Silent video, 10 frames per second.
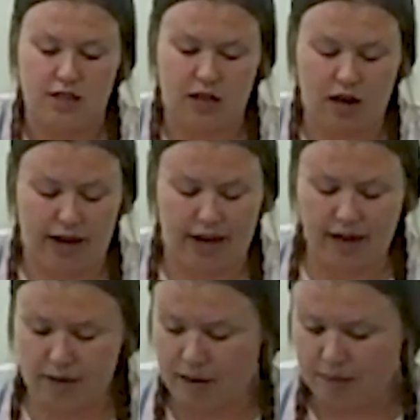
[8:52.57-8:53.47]
All right, I'm
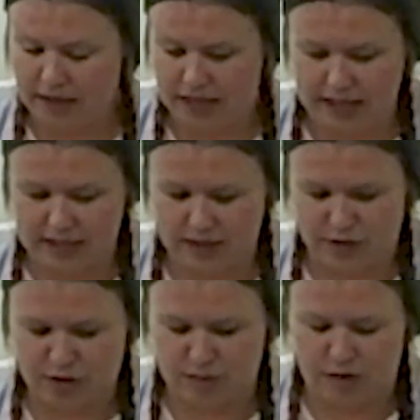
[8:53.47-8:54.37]
gonna make my eyes a little
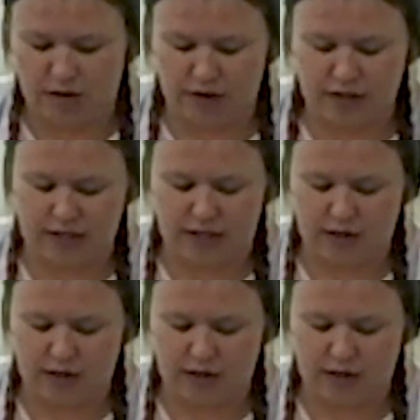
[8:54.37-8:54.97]
smaller because the